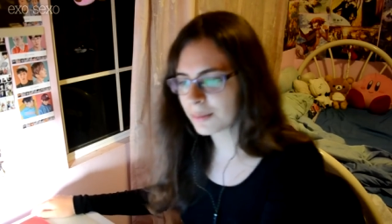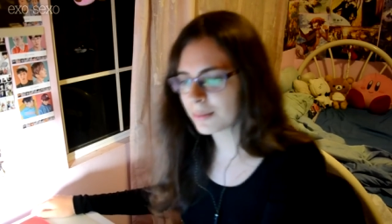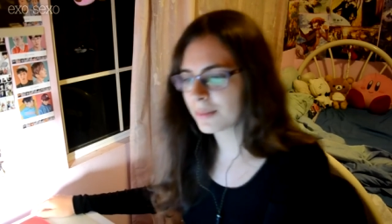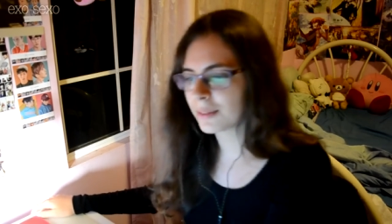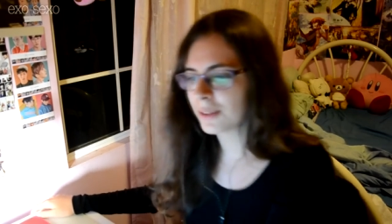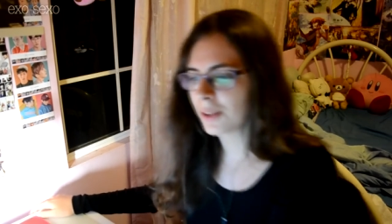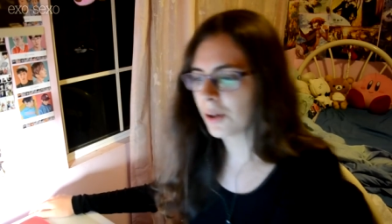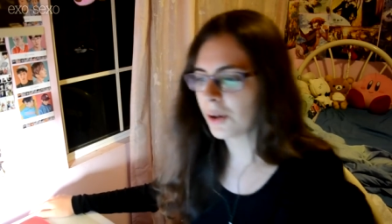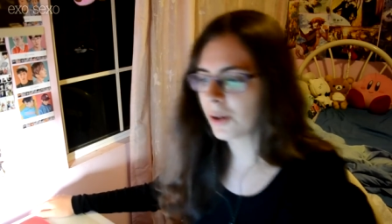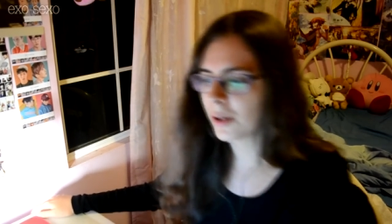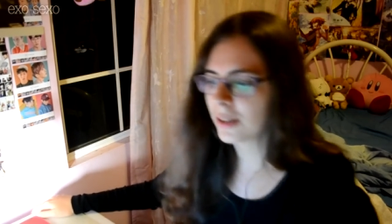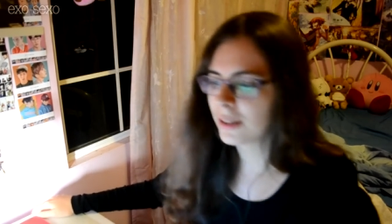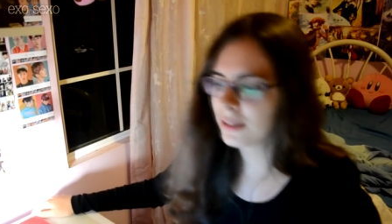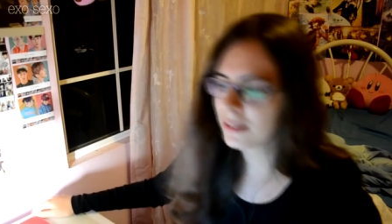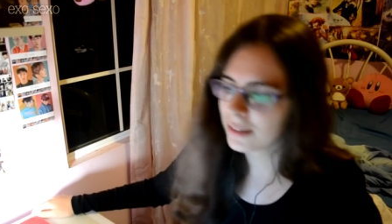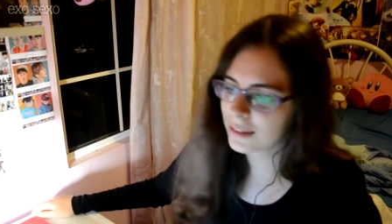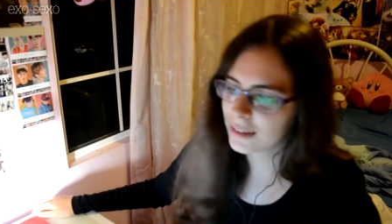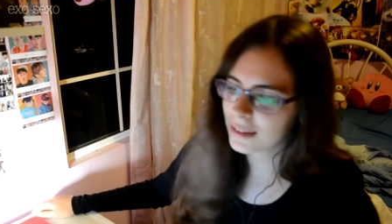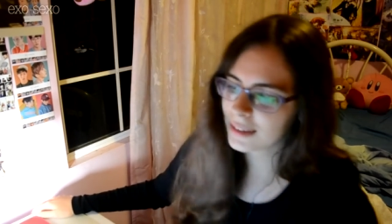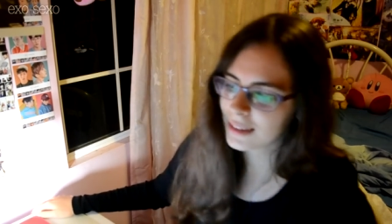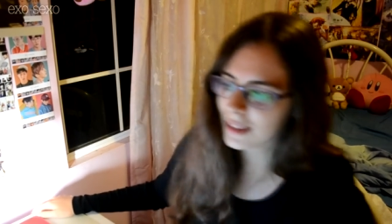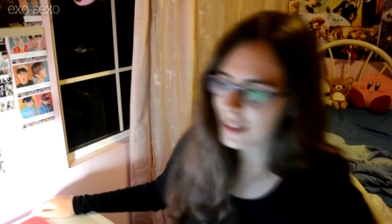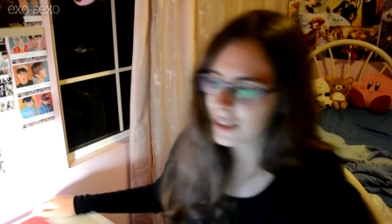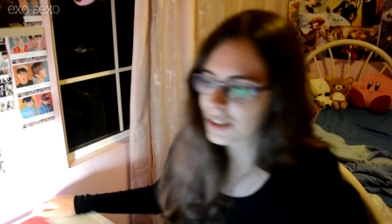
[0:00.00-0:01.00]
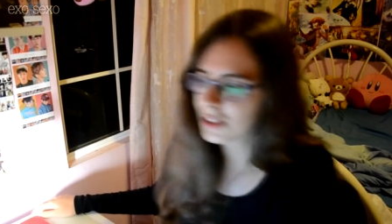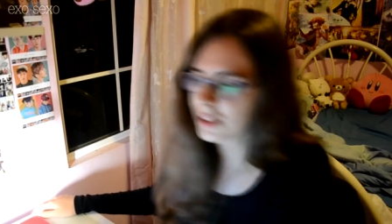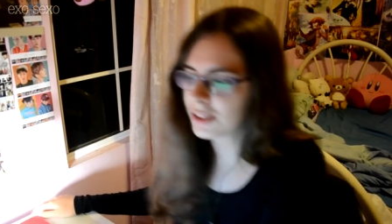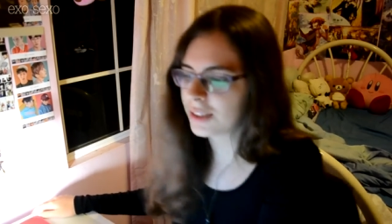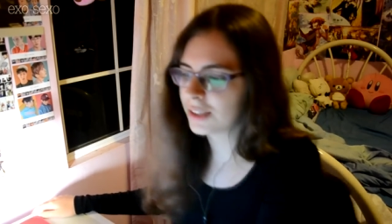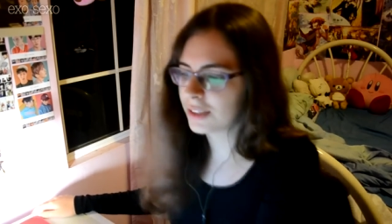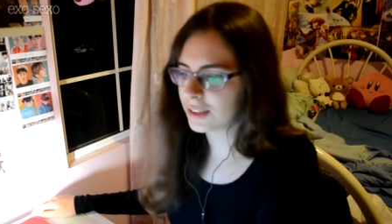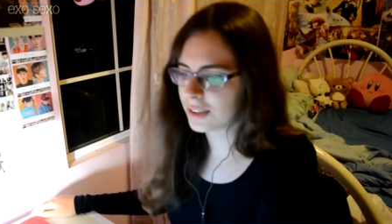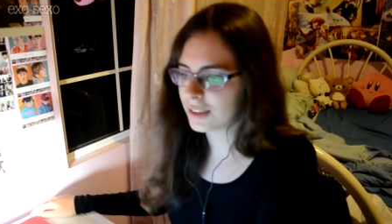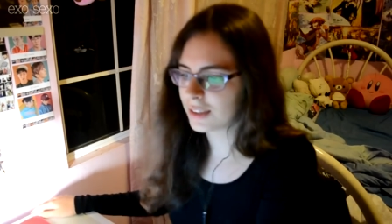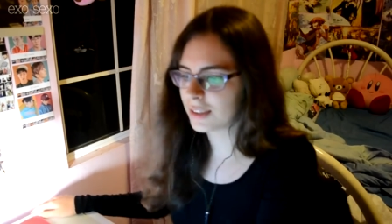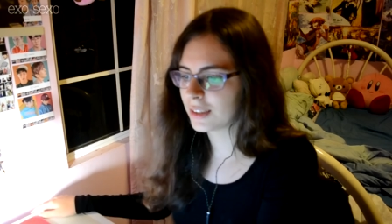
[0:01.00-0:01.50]
sorry, it's
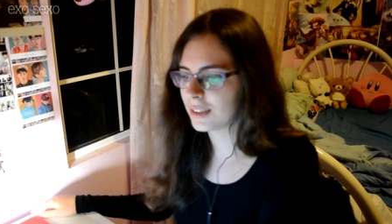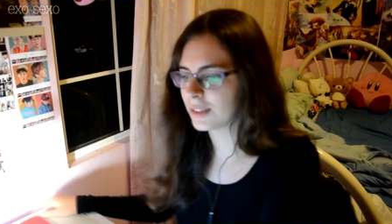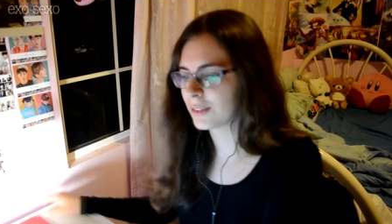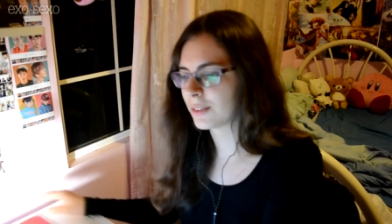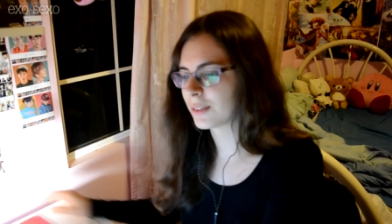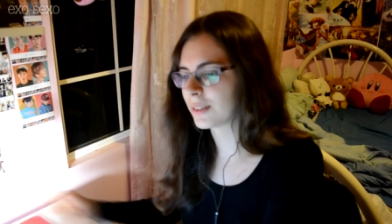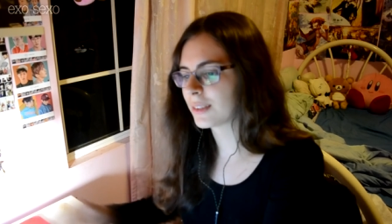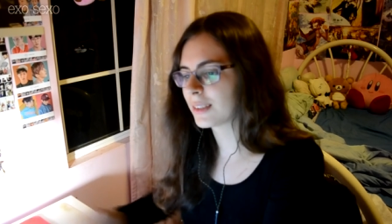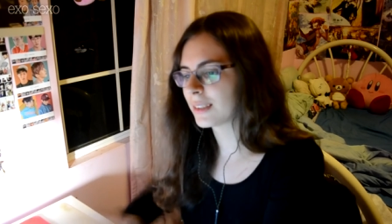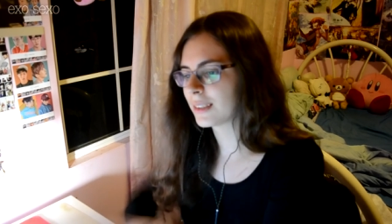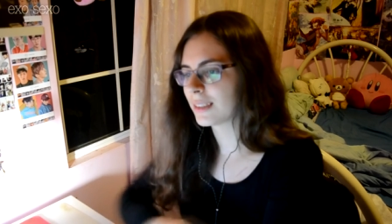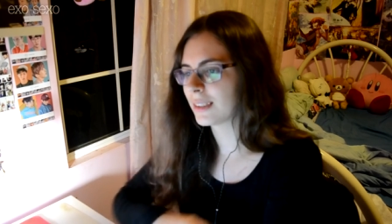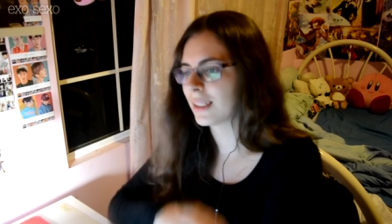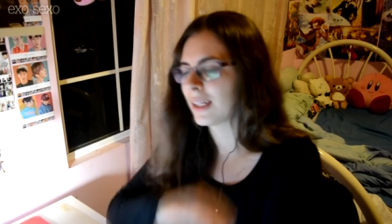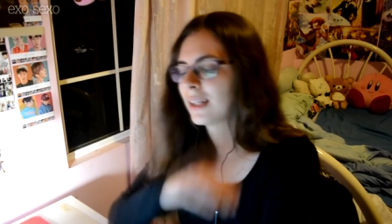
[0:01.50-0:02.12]
actually just the songs.